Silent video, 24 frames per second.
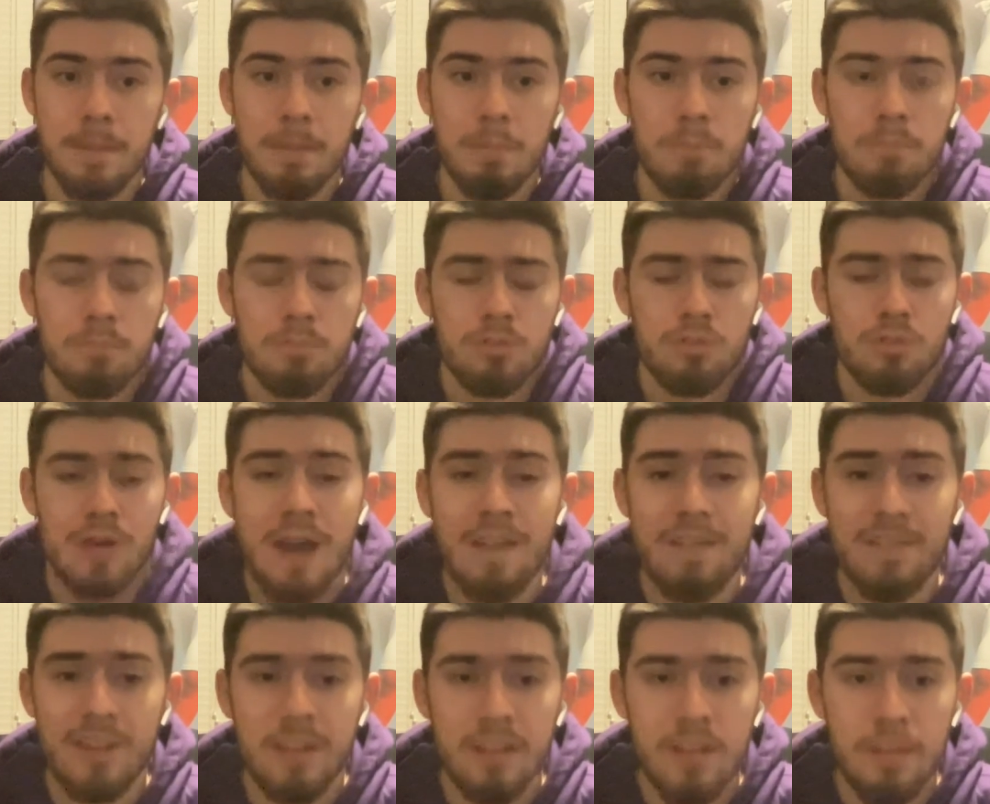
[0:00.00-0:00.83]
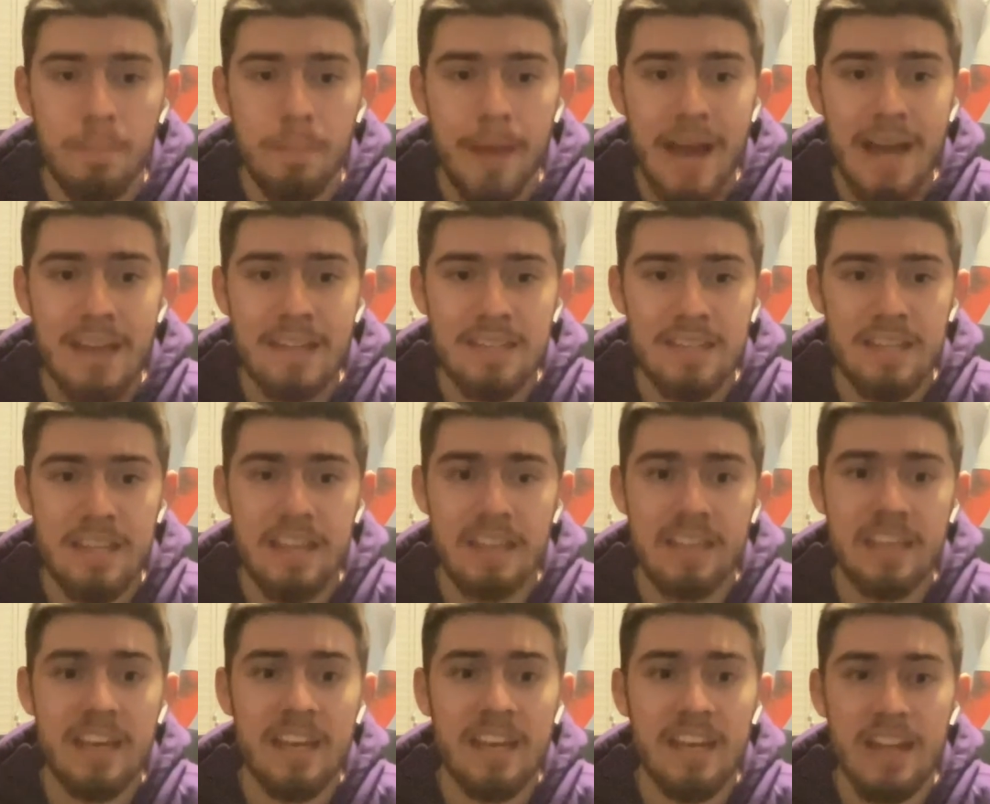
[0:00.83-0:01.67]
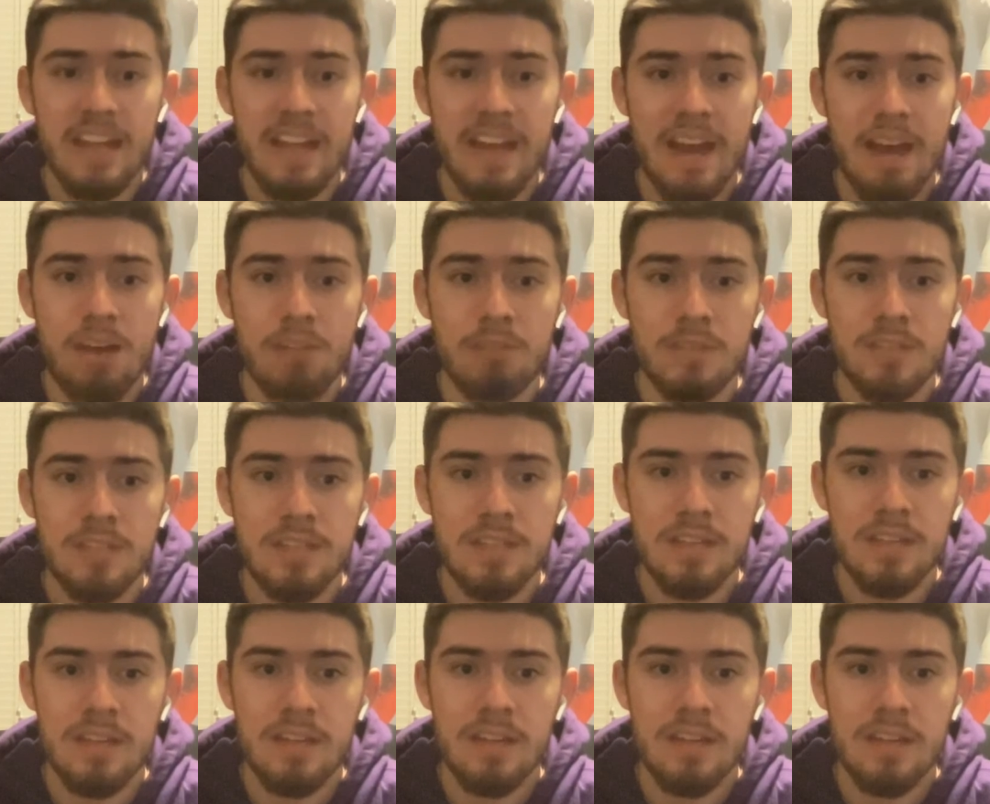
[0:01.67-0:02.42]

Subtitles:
Driving to the basket, kicking out.